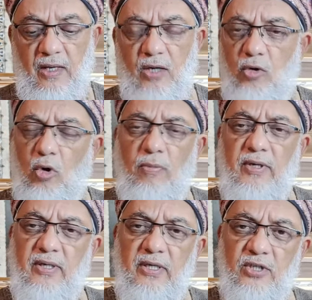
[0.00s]

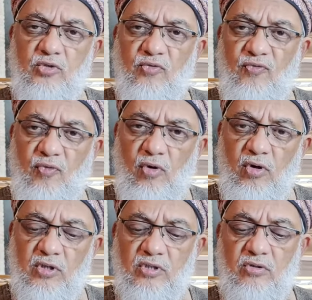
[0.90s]
Nobody needs to
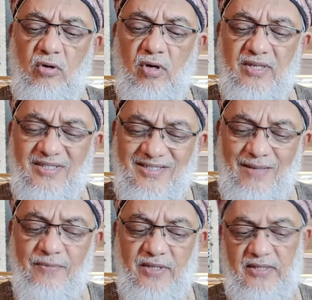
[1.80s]
force or
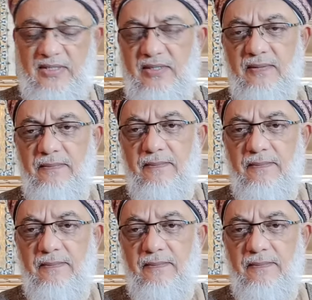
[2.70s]
tempt us.